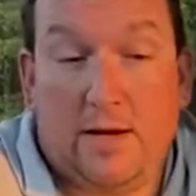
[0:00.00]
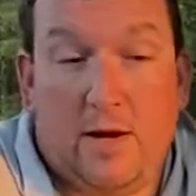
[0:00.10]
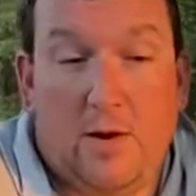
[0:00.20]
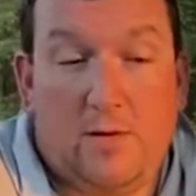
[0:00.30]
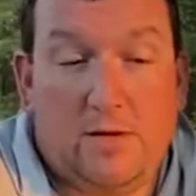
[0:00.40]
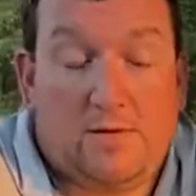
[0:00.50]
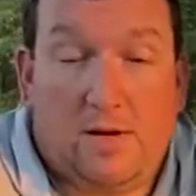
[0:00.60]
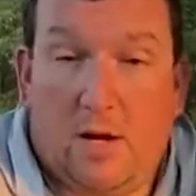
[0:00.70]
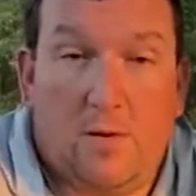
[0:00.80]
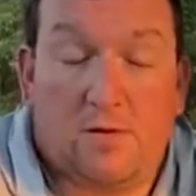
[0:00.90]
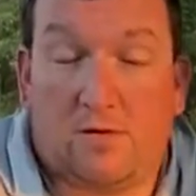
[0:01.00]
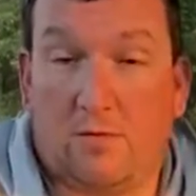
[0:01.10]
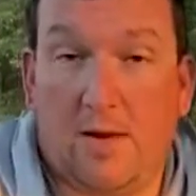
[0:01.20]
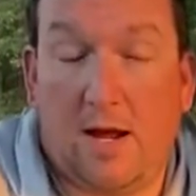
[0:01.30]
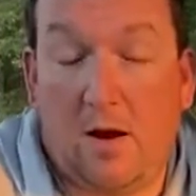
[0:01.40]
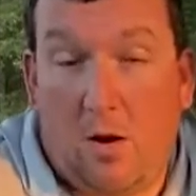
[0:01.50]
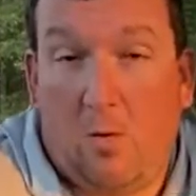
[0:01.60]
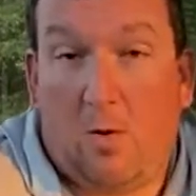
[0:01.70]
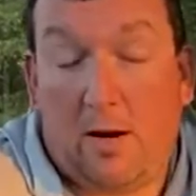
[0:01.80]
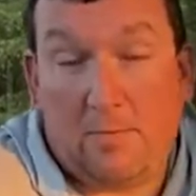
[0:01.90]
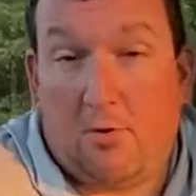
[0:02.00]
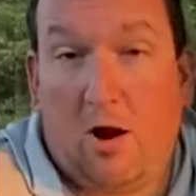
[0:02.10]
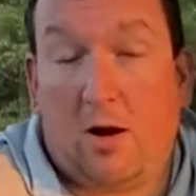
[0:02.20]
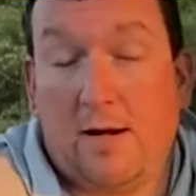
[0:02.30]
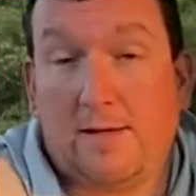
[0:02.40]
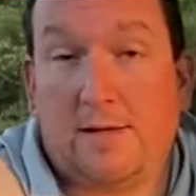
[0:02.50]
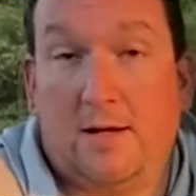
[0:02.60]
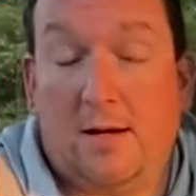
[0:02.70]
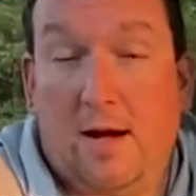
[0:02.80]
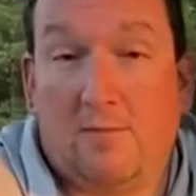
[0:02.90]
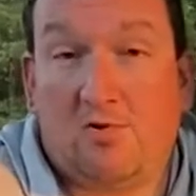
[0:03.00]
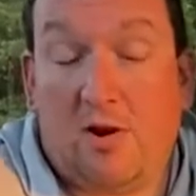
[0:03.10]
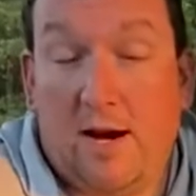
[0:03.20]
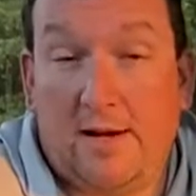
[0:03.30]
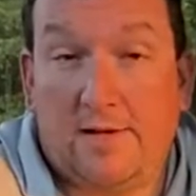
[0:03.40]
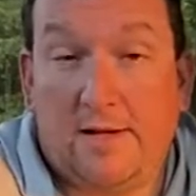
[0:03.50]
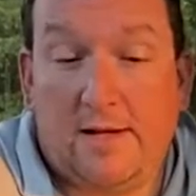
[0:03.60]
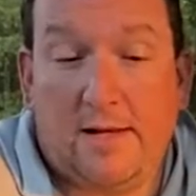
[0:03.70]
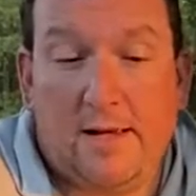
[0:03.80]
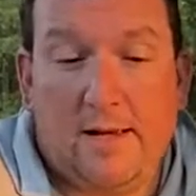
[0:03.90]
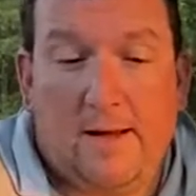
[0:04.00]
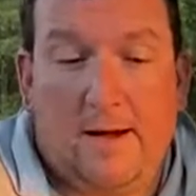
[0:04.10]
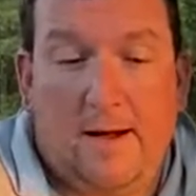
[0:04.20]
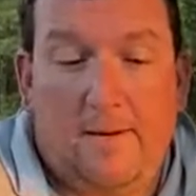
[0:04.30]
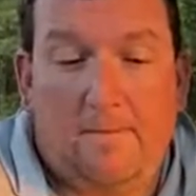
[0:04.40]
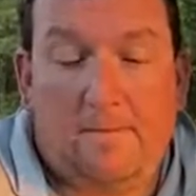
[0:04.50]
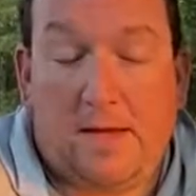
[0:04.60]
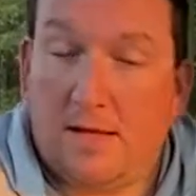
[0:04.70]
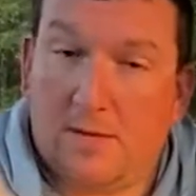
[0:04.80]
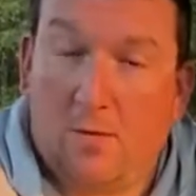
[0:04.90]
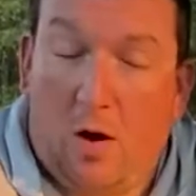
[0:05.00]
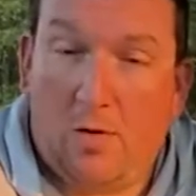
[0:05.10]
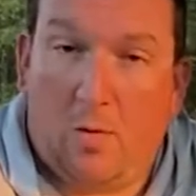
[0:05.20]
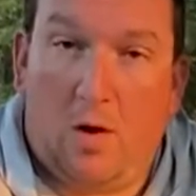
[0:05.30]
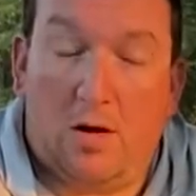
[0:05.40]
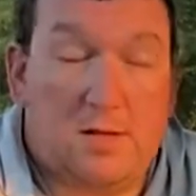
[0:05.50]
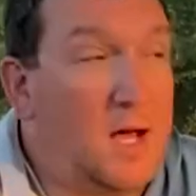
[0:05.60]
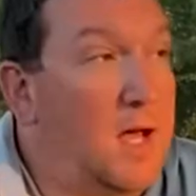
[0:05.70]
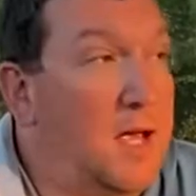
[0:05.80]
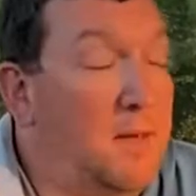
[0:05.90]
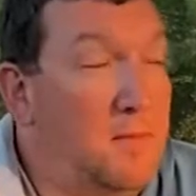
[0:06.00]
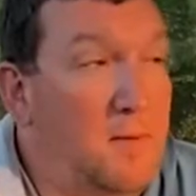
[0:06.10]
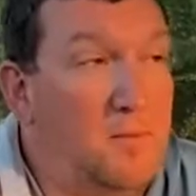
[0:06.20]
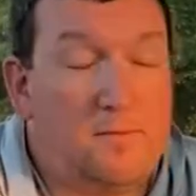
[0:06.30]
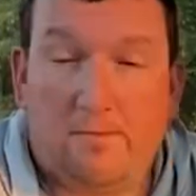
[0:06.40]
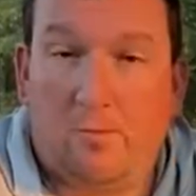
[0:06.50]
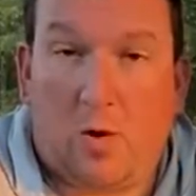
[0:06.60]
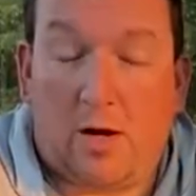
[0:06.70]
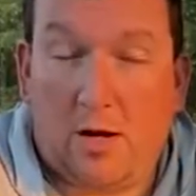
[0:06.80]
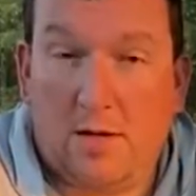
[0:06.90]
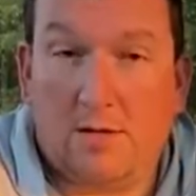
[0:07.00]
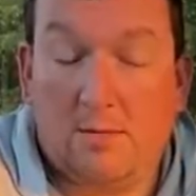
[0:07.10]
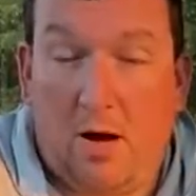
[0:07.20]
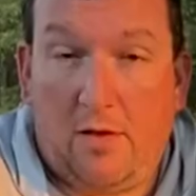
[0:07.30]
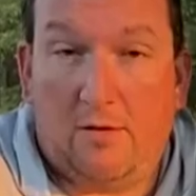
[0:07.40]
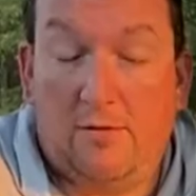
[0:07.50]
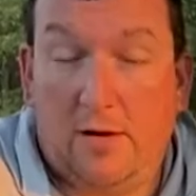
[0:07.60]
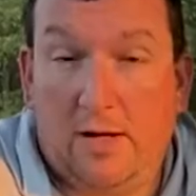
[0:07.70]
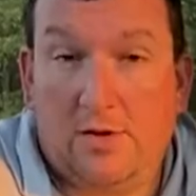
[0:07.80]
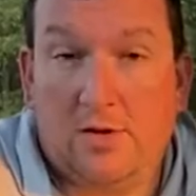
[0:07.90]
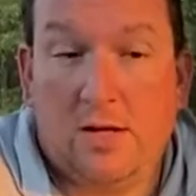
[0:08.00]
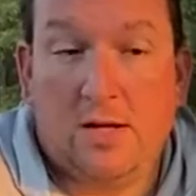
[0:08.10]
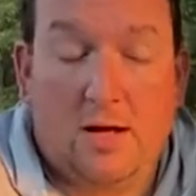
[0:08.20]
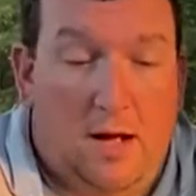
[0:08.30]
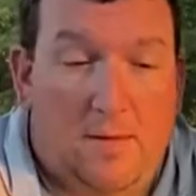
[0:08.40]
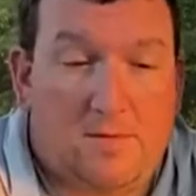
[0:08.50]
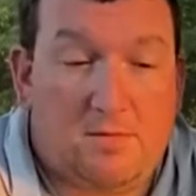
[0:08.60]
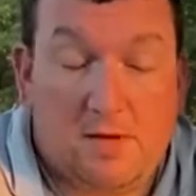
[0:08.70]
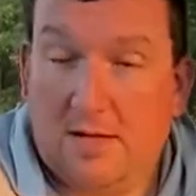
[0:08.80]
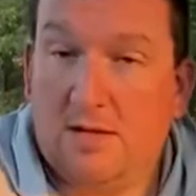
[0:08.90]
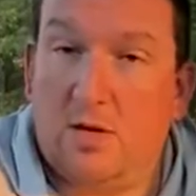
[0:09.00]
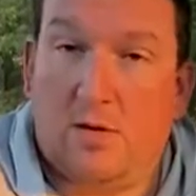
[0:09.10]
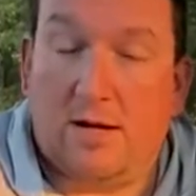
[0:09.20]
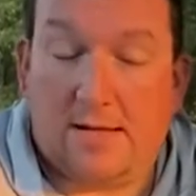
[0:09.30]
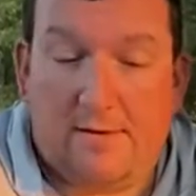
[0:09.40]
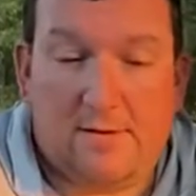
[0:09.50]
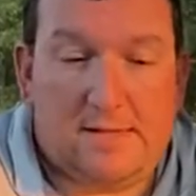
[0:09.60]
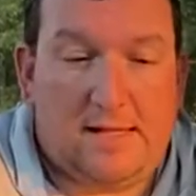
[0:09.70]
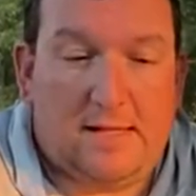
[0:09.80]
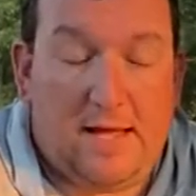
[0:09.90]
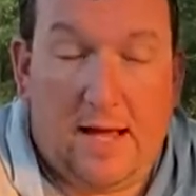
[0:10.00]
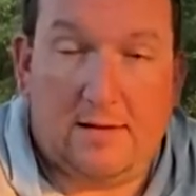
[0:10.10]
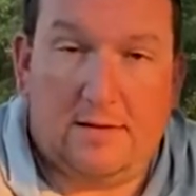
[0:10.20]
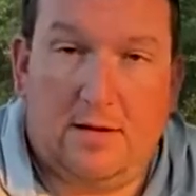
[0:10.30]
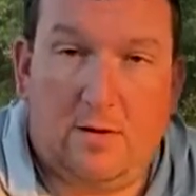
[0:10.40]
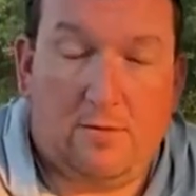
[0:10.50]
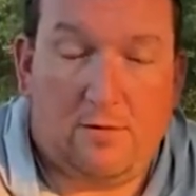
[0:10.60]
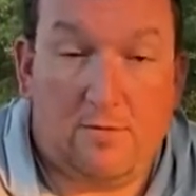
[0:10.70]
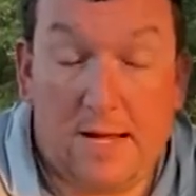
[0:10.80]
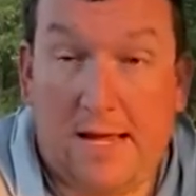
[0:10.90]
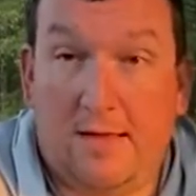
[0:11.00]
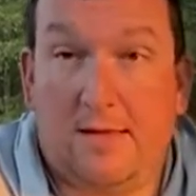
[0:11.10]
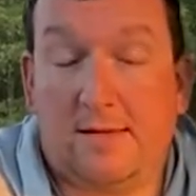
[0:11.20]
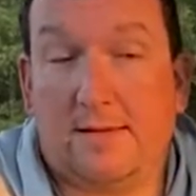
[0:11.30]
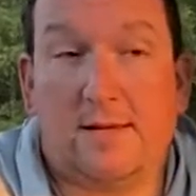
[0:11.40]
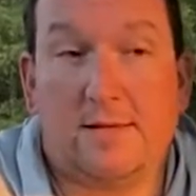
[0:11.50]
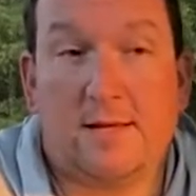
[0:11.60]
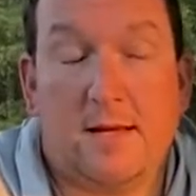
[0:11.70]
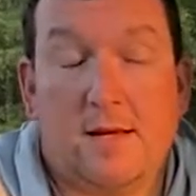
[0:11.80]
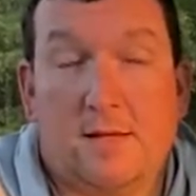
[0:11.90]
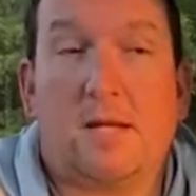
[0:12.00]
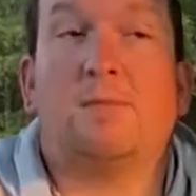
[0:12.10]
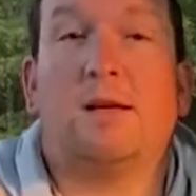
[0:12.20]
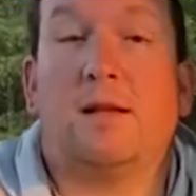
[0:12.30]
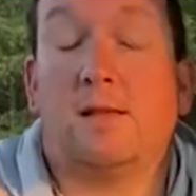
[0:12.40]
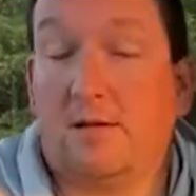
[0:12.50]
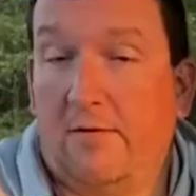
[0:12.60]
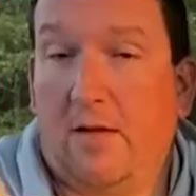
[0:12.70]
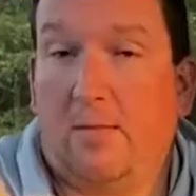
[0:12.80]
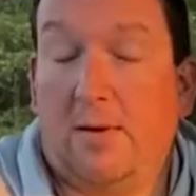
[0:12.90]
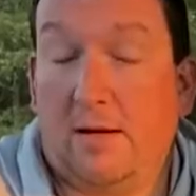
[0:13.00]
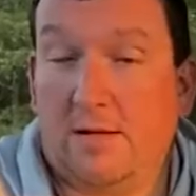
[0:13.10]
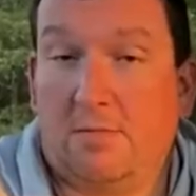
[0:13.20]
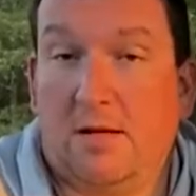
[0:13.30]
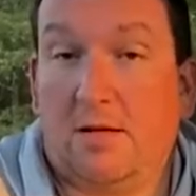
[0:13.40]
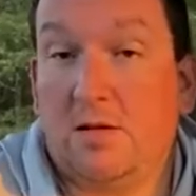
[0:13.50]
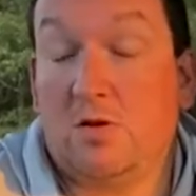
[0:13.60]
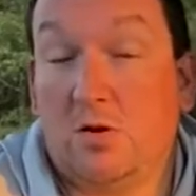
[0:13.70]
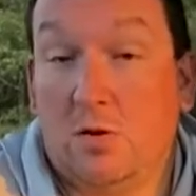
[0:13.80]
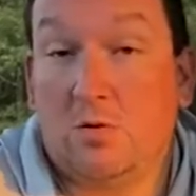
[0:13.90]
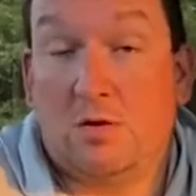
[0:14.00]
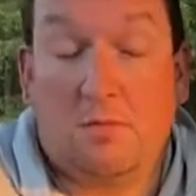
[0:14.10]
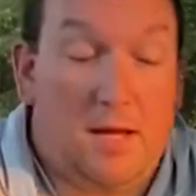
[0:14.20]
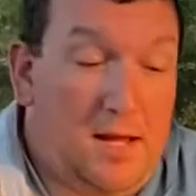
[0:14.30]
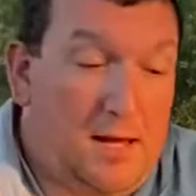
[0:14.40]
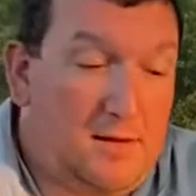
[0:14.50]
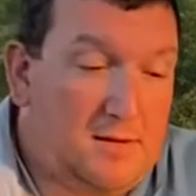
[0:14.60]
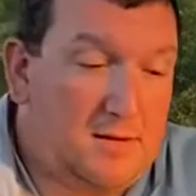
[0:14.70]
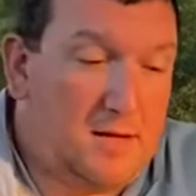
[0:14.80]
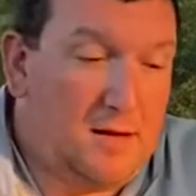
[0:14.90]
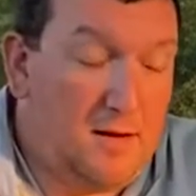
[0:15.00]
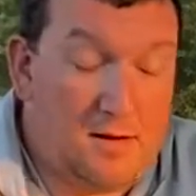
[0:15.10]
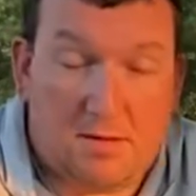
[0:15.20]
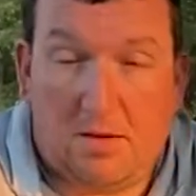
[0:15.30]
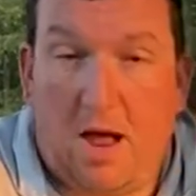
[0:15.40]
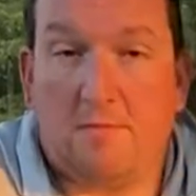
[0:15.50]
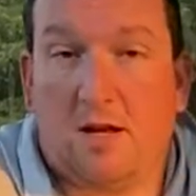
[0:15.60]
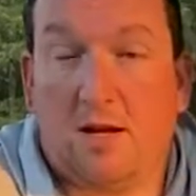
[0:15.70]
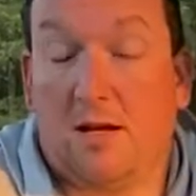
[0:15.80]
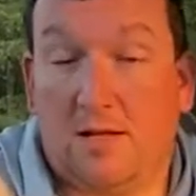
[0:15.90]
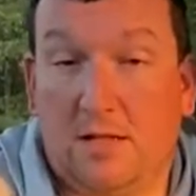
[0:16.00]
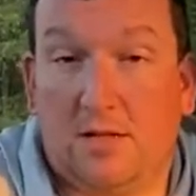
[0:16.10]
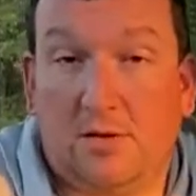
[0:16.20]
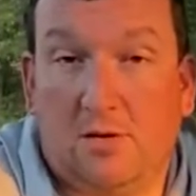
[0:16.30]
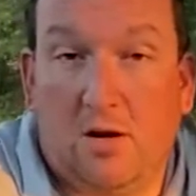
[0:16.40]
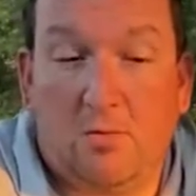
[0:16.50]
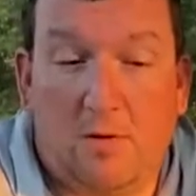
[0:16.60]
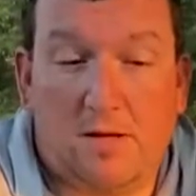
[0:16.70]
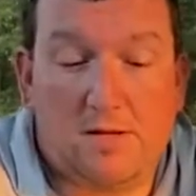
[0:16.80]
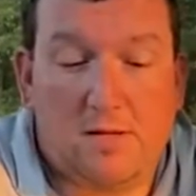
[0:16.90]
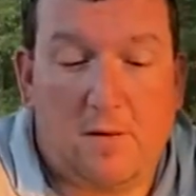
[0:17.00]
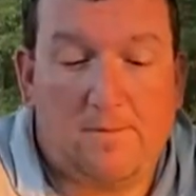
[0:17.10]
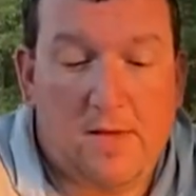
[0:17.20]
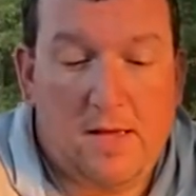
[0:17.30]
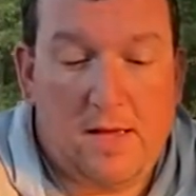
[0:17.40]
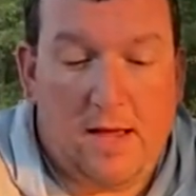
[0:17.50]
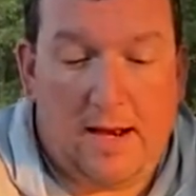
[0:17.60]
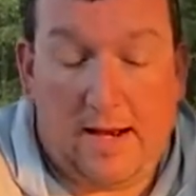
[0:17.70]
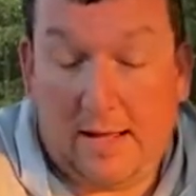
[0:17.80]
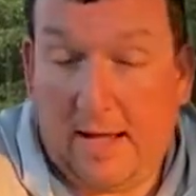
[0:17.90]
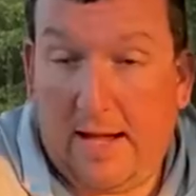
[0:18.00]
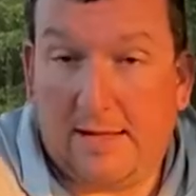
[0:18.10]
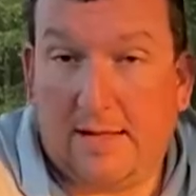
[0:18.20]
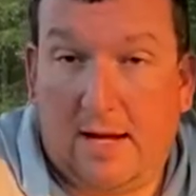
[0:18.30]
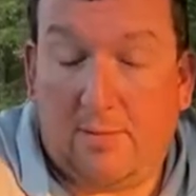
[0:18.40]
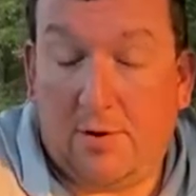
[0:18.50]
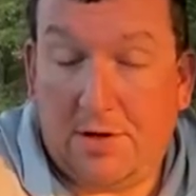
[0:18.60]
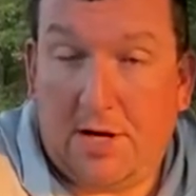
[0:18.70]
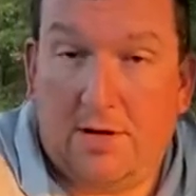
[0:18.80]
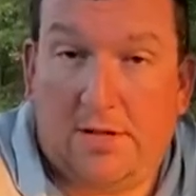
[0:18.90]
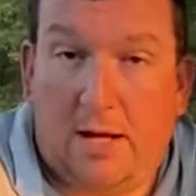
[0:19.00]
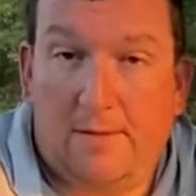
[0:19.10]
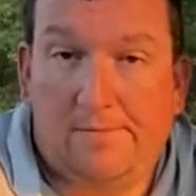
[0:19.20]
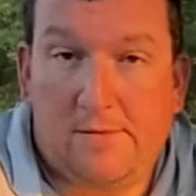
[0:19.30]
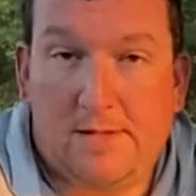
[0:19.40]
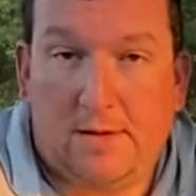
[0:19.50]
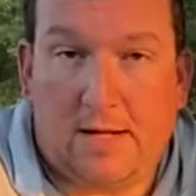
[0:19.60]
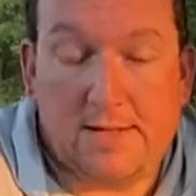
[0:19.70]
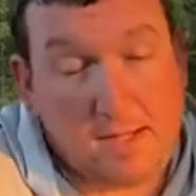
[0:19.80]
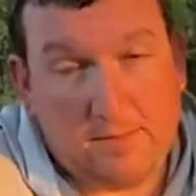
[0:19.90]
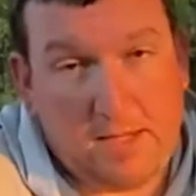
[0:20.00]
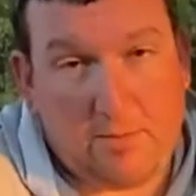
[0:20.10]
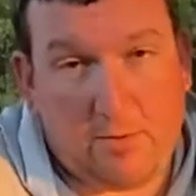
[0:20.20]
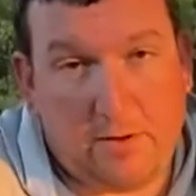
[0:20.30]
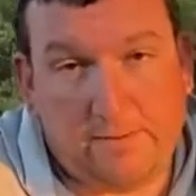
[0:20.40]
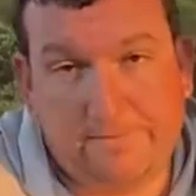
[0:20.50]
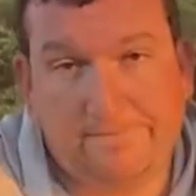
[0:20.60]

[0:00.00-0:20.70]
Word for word: You know, these videos for me are a work in progress. Uh, I'm trying to um, get some on the water time. I'm working on some other footage, um, some things that you guys haven't seen yet. You know, for me, this is something that's developing, something that's new to me, and uh, something I'm going to continue to learn with. So, in any case, I appreciate your time. Until next time, keep real.